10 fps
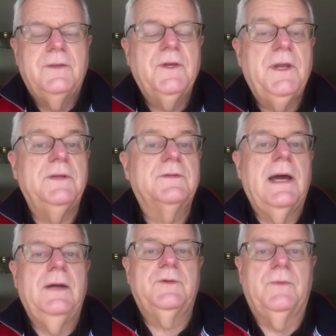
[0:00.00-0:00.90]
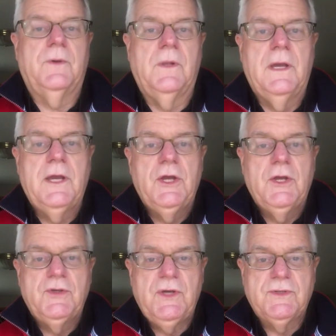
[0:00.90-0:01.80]
In today's gospel,
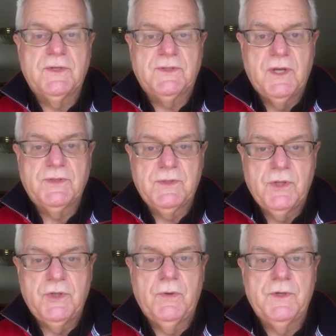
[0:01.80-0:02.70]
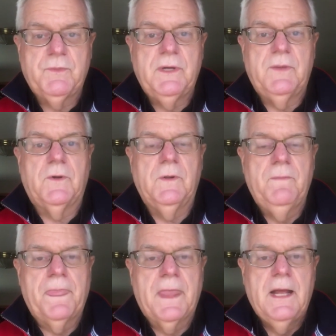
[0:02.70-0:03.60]
Jesus says to the Jewish
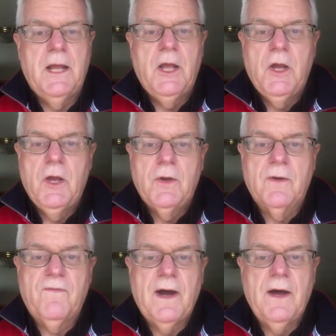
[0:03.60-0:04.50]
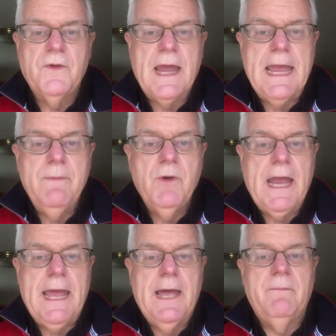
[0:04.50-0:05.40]
people, "Your father
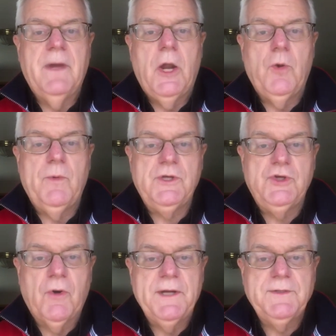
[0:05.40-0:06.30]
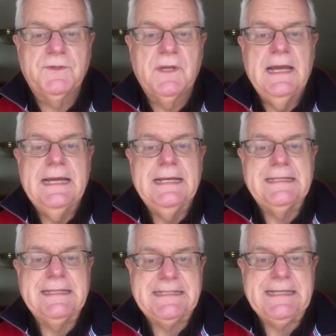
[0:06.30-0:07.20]
Abraham rejoiced
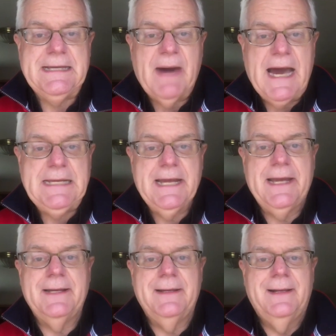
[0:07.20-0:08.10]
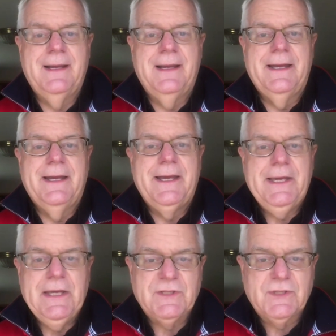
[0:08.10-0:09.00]
to see my day.
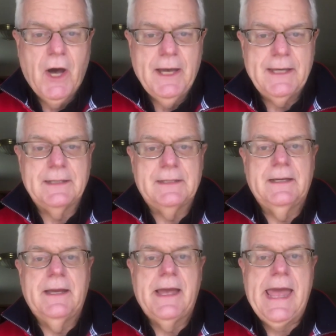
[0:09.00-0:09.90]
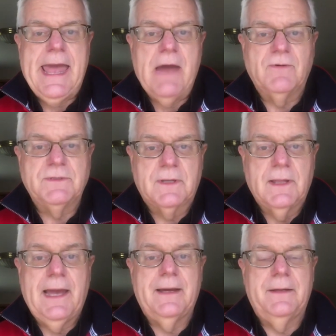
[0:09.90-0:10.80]
He saw it and was
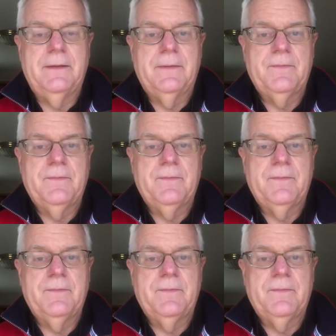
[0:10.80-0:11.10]
glad."